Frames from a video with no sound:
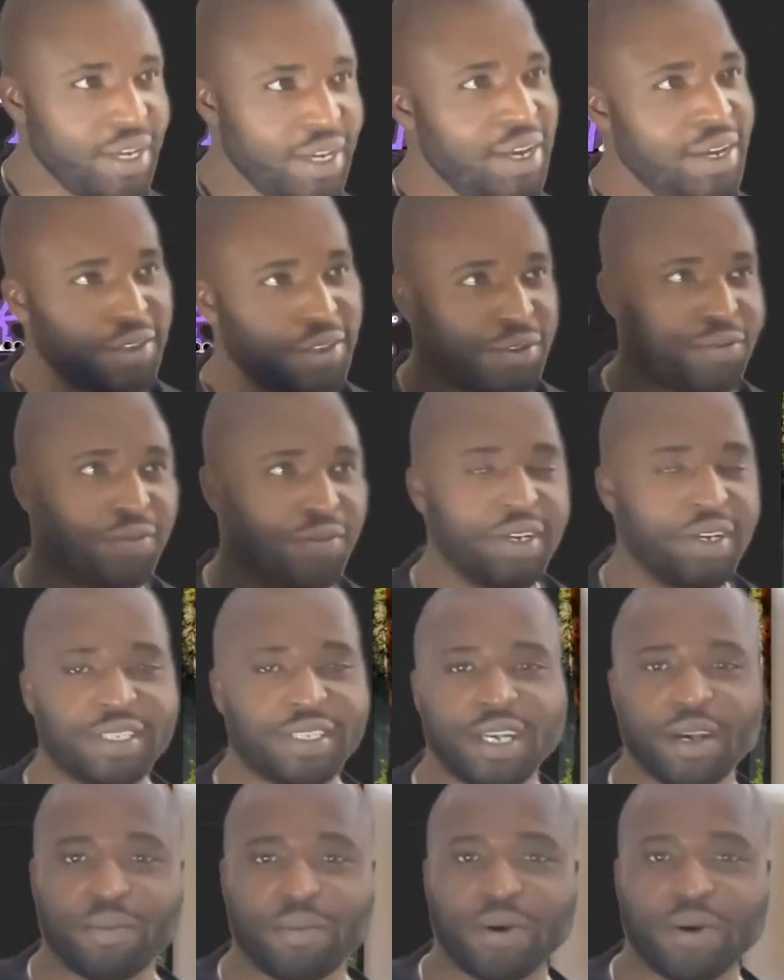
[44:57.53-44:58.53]
So for
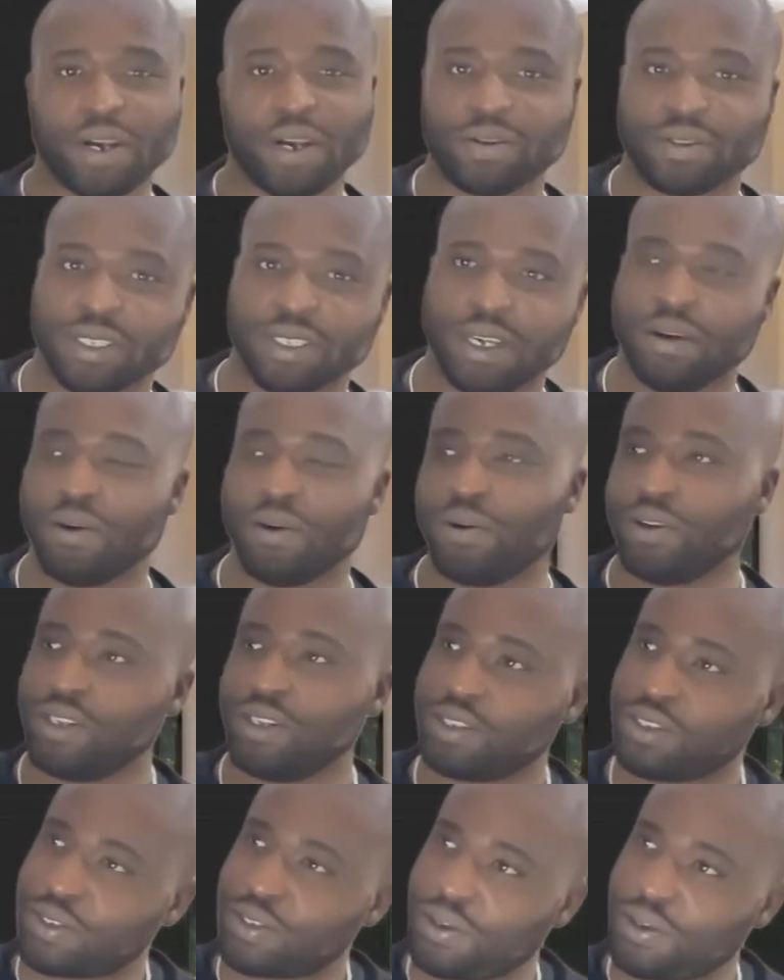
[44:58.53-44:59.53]
example, I could say, oh, the
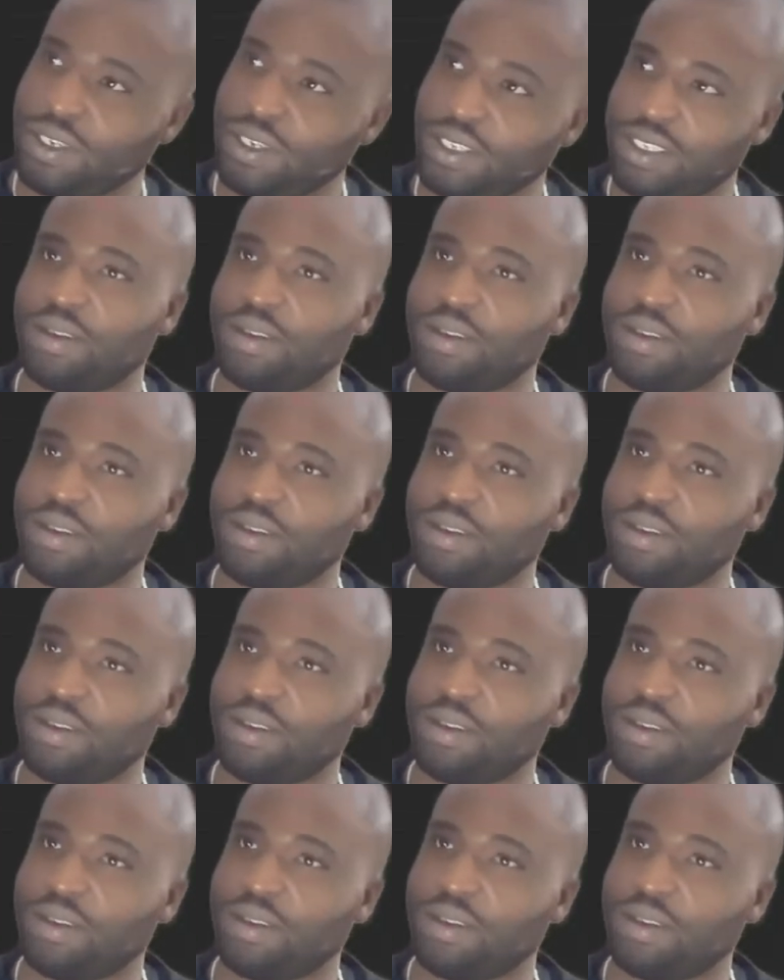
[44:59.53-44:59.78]
sun is a